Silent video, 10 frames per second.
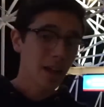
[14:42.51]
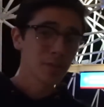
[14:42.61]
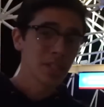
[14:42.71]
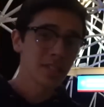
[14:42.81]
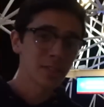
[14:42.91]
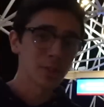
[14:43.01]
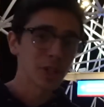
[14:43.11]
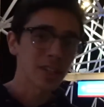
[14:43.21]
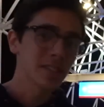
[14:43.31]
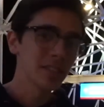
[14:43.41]
I've seen it
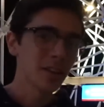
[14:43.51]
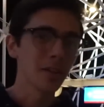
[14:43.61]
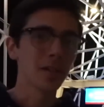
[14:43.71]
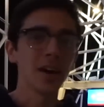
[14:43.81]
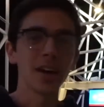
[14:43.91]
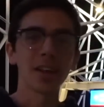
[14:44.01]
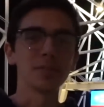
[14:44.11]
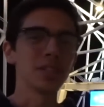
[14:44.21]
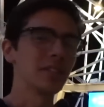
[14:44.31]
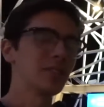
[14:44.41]
suggested online,
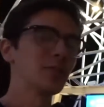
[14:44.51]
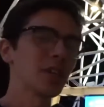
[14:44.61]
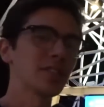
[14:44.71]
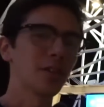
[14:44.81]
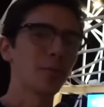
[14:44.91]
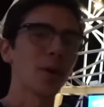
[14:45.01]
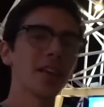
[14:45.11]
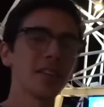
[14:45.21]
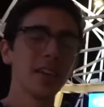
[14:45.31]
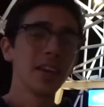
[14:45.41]
I've seen it suggested on
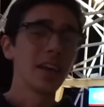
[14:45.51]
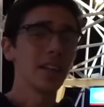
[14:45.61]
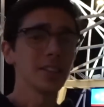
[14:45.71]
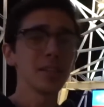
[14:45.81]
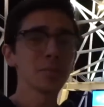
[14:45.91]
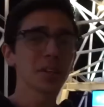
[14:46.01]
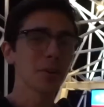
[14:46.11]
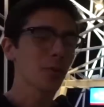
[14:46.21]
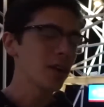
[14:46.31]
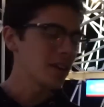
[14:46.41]
Reddit, and it seems like
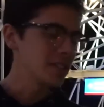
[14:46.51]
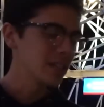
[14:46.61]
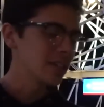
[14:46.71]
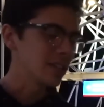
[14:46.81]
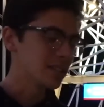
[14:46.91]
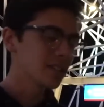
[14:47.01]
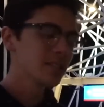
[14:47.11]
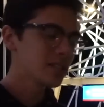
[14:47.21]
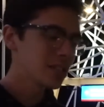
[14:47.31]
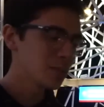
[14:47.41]
a great idea. It
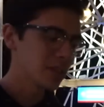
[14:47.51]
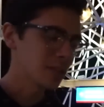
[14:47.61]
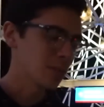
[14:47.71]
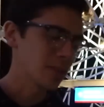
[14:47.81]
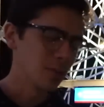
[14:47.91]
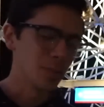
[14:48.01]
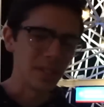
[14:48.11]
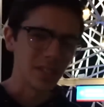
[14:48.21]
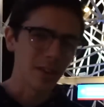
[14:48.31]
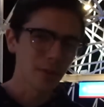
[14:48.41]
doesn't seem like something that would be
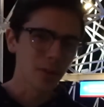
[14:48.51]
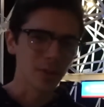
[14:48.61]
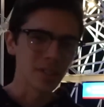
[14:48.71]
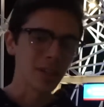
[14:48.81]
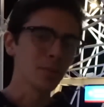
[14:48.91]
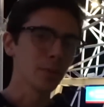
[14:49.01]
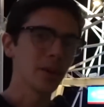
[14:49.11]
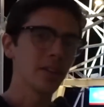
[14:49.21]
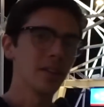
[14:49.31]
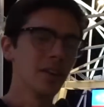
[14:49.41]
difficult to
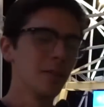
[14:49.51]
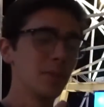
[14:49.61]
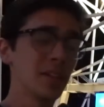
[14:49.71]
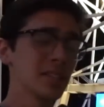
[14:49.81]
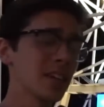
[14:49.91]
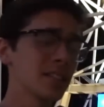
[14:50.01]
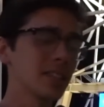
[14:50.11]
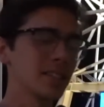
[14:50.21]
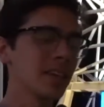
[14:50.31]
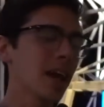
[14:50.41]
implement because
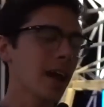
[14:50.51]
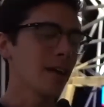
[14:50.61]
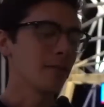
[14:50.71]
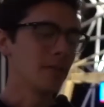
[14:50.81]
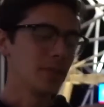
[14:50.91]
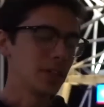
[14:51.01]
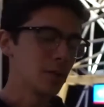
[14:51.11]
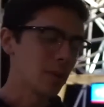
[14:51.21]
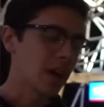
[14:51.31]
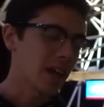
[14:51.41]
Niantic did have
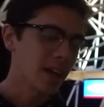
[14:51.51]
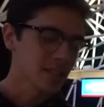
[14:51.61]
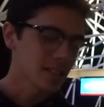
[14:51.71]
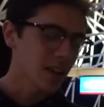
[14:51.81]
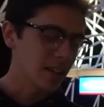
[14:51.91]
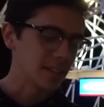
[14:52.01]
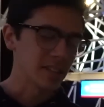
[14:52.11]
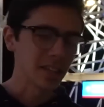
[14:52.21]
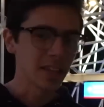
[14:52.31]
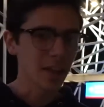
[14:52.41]
nearby and sightings
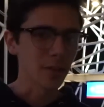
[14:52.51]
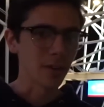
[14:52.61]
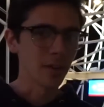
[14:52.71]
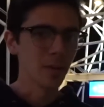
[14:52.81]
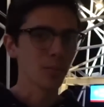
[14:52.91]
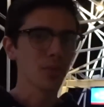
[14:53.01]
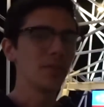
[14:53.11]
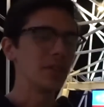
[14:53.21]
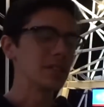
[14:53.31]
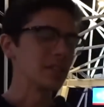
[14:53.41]
together
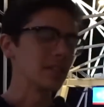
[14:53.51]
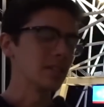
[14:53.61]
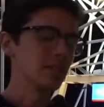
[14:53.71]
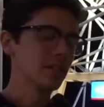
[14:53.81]
previously.